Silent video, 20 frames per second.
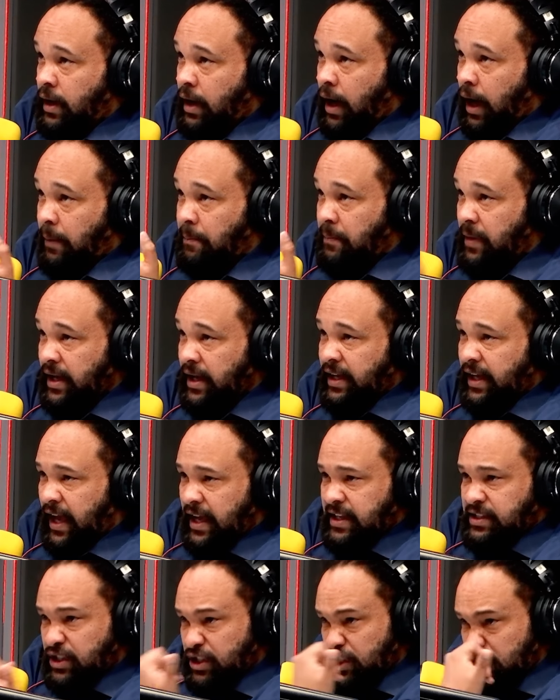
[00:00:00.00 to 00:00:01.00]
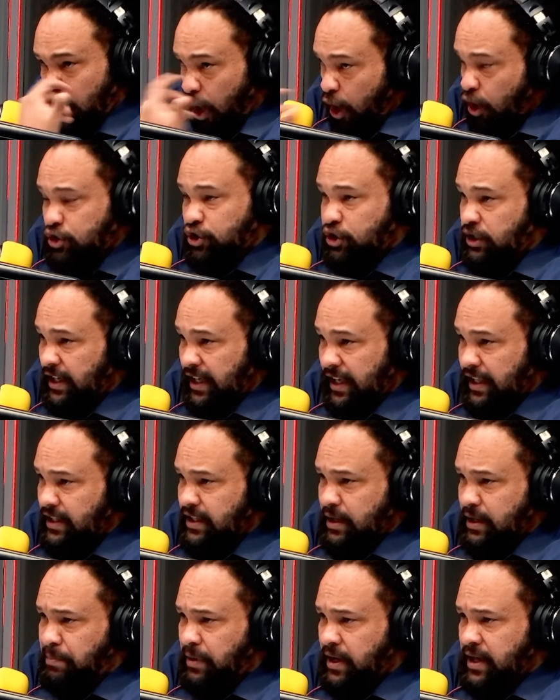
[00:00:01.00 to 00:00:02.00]
uh, murder cases, largely
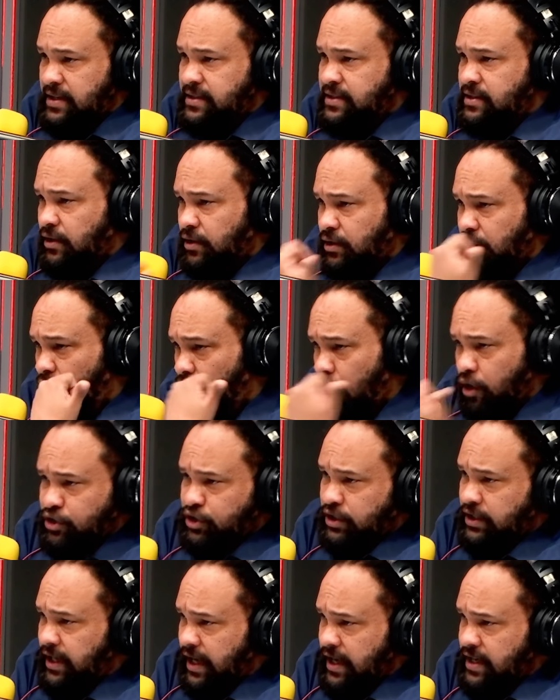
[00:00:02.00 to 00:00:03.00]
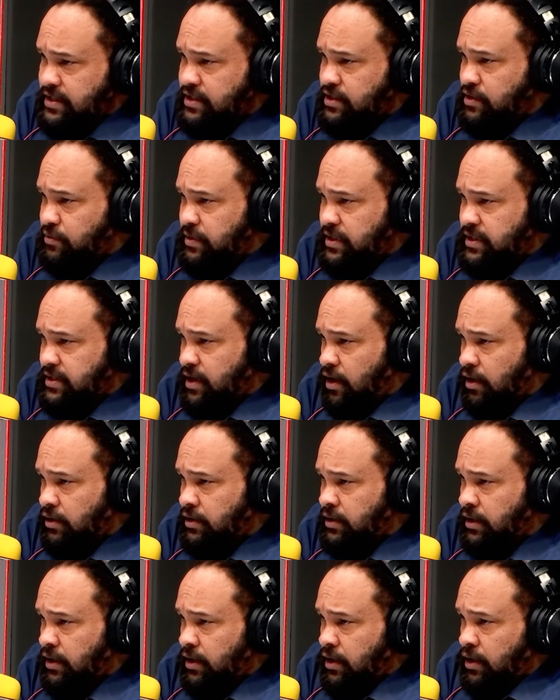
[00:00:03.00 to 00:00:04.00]
interpersonal, largely as a
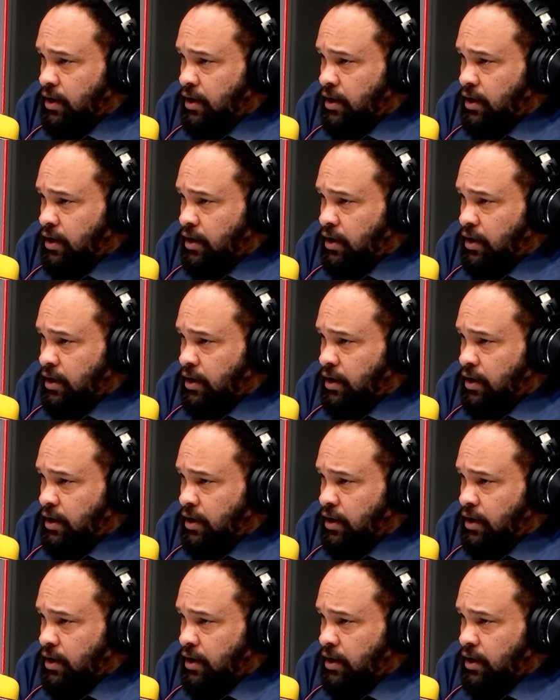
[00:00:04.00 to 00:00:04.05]
result